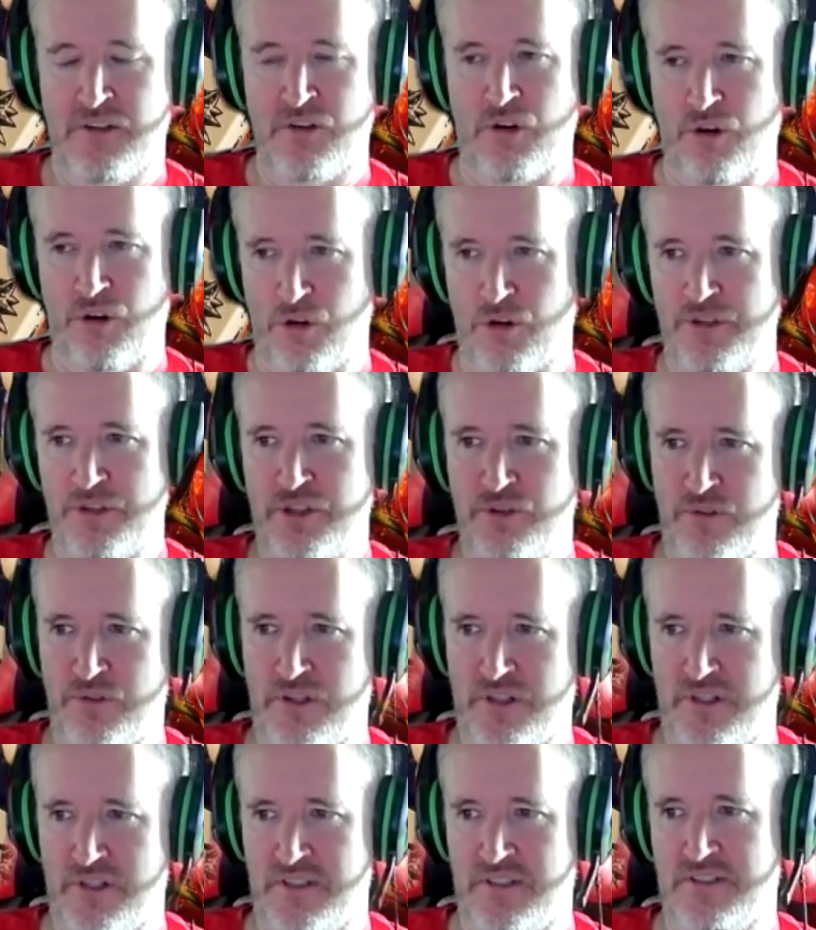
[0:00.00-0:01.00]
Or you
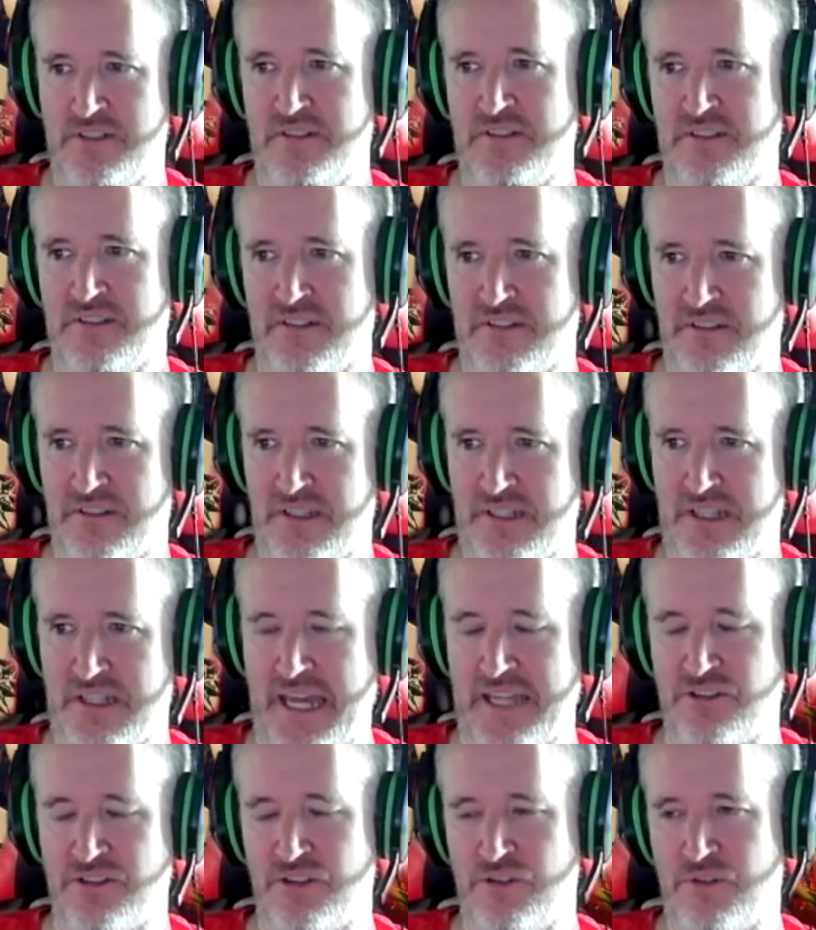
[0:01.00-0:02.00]
can,
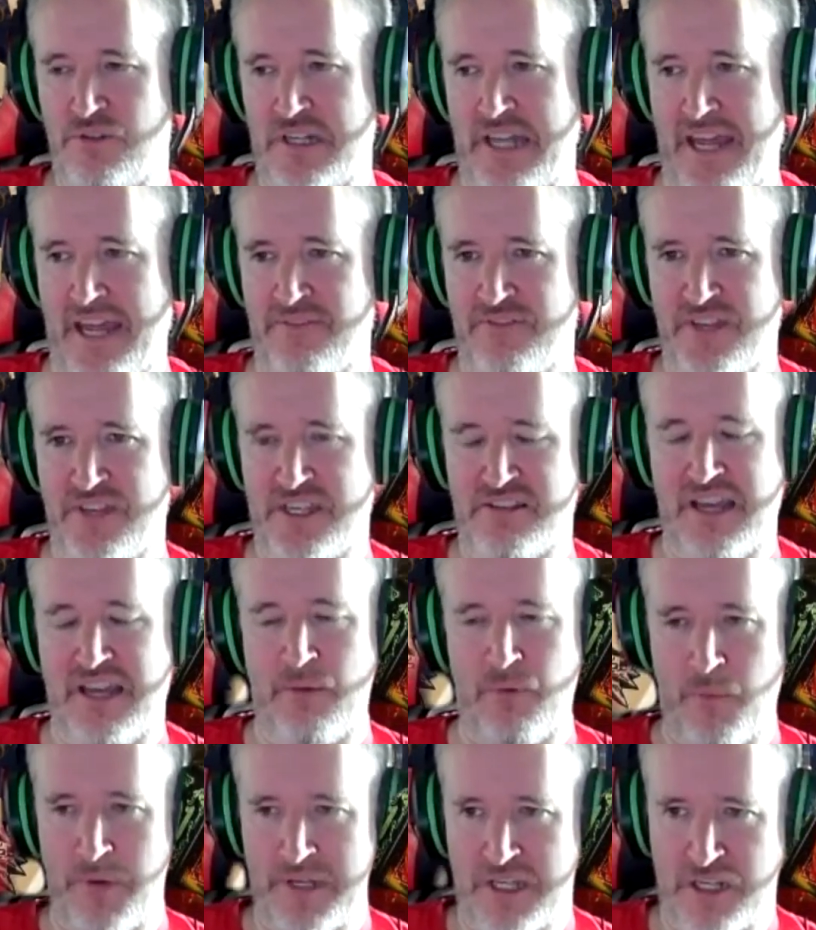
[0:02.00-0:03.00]
again, you can have things like,
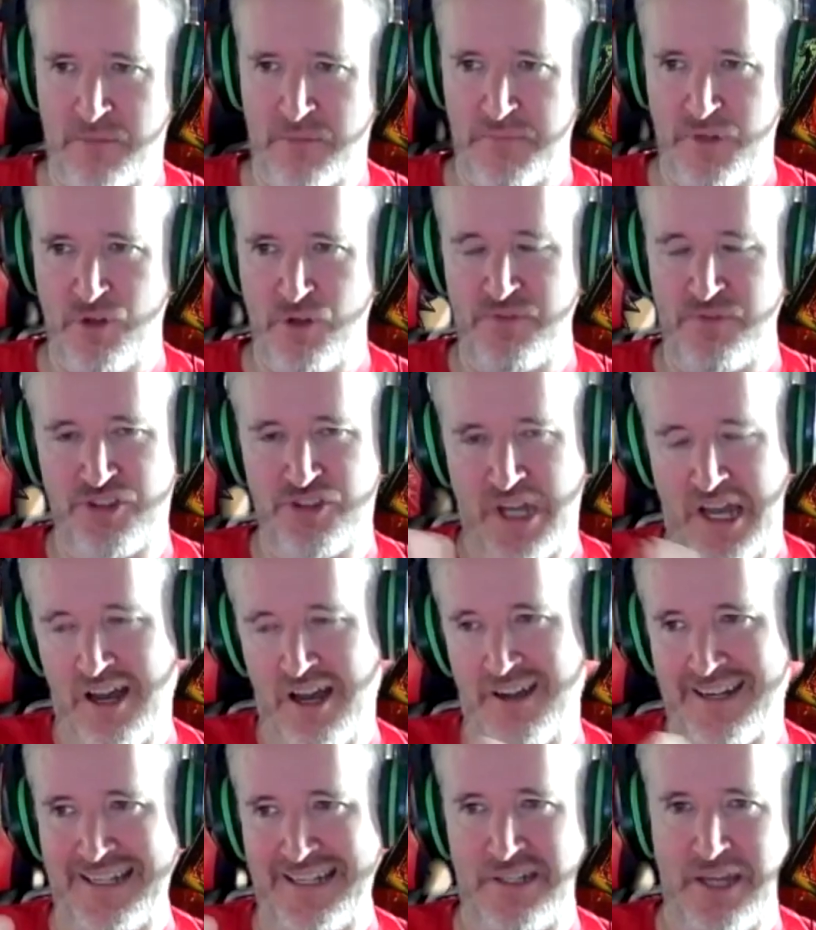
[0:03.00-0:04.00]
well, we're going to move the
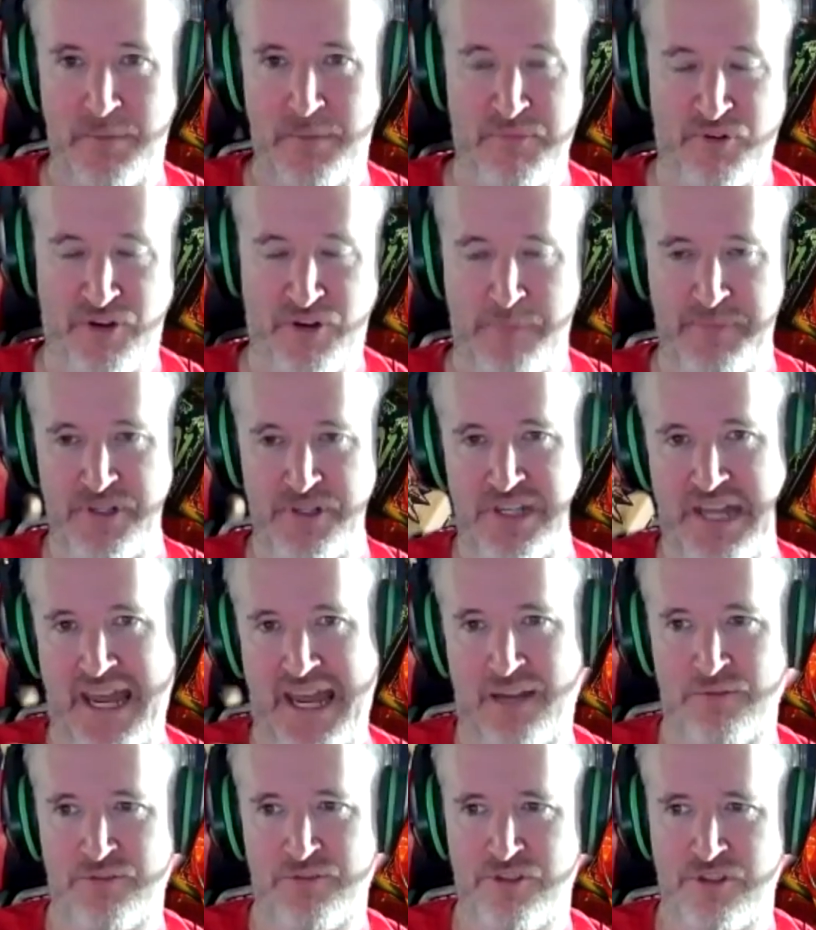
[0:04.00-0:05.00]
target number up and
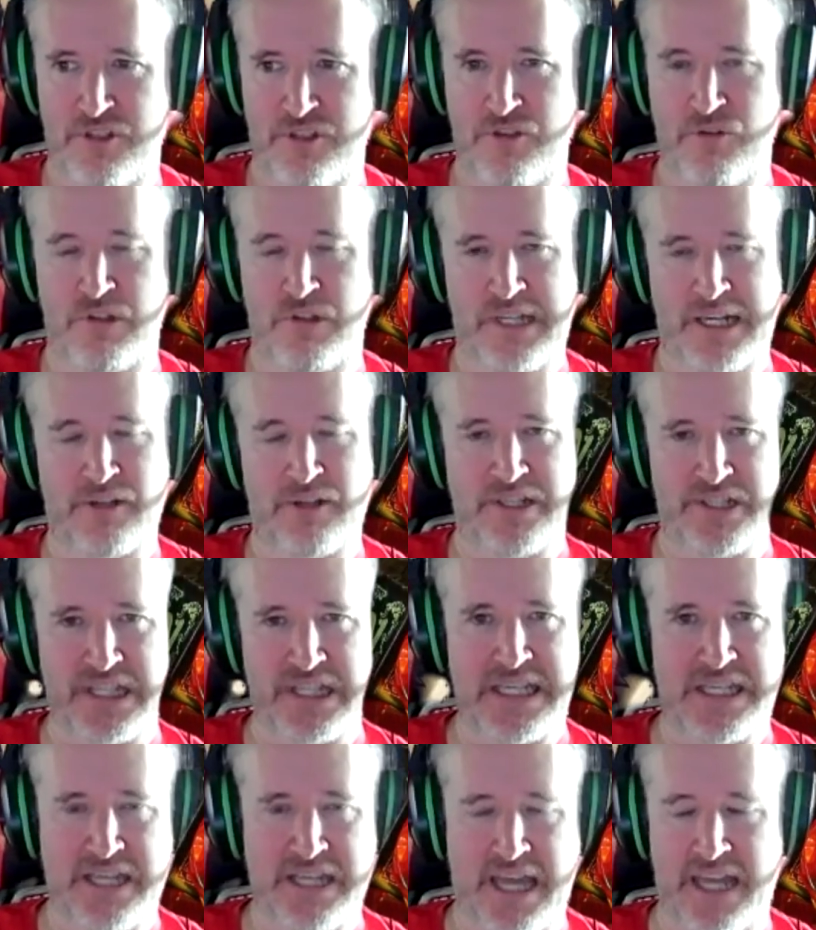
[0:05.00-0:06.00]
down. So you're like on a
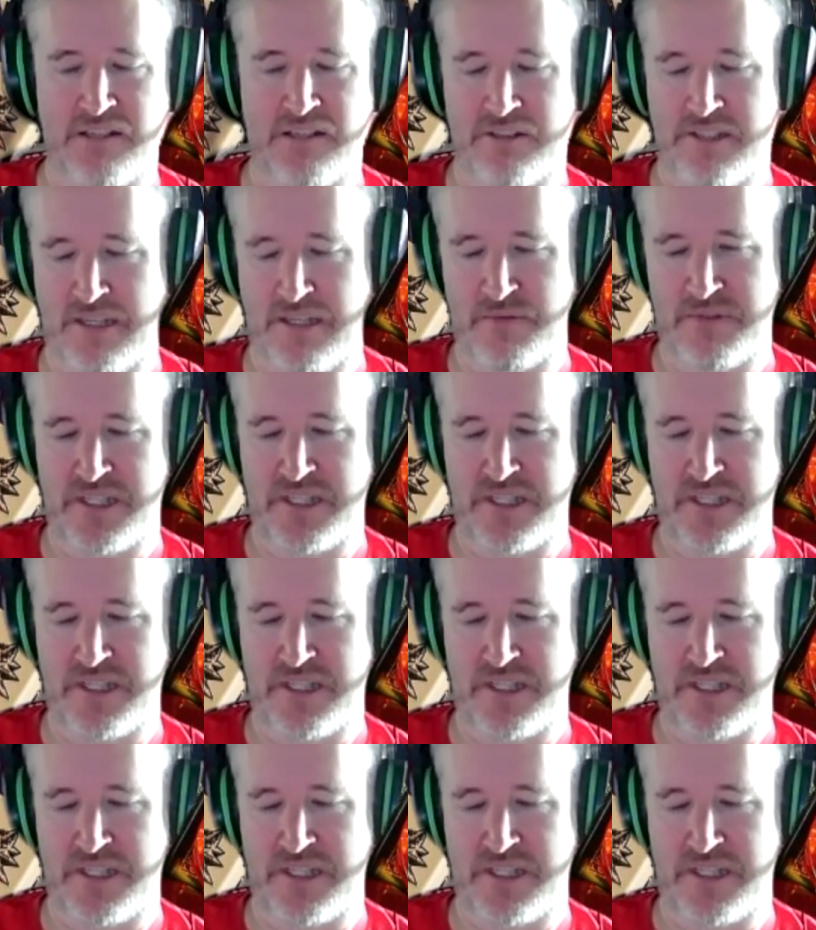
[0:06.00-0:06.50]
D10, sticking with